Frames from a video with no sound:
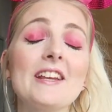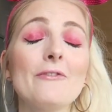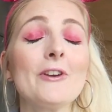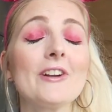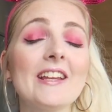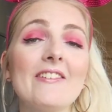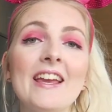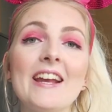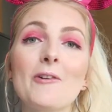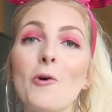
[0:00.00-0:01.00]
if you're new
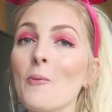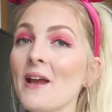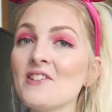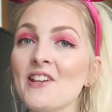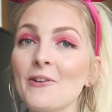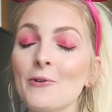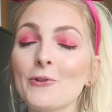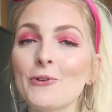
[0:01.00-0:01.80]
here on my channel,